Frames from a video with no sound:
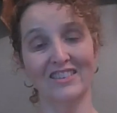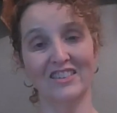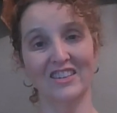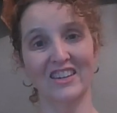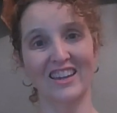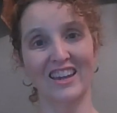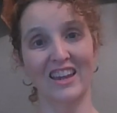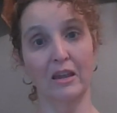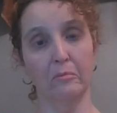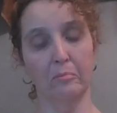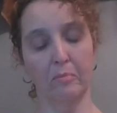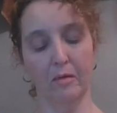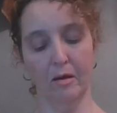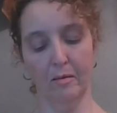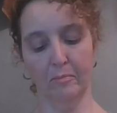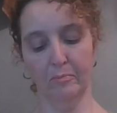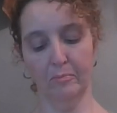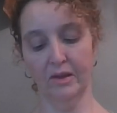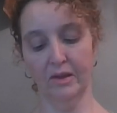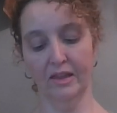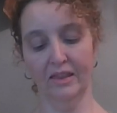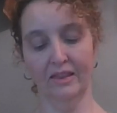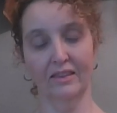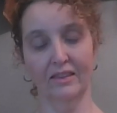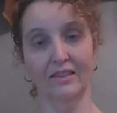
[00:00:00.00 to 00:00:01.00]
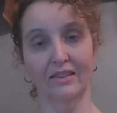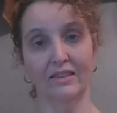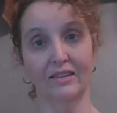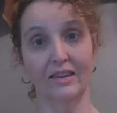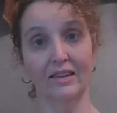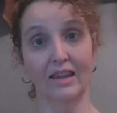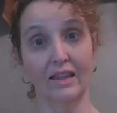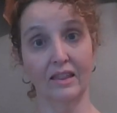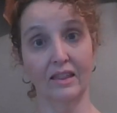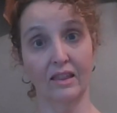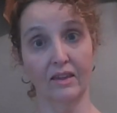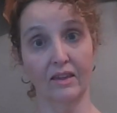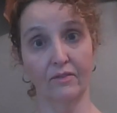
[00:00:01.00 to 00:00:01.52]
to keep up with
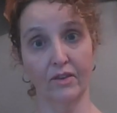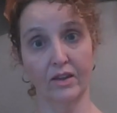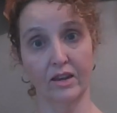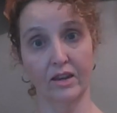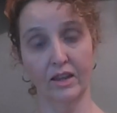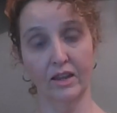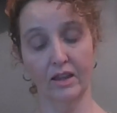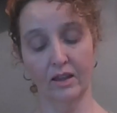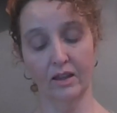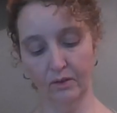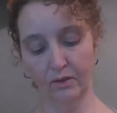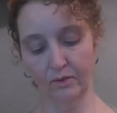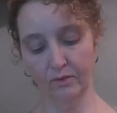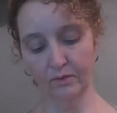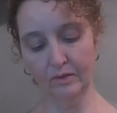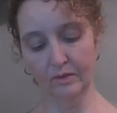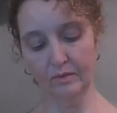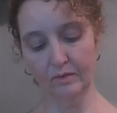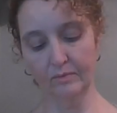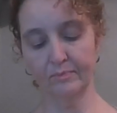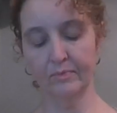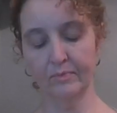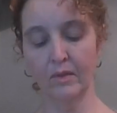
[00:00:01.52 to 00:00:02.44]
daily videos.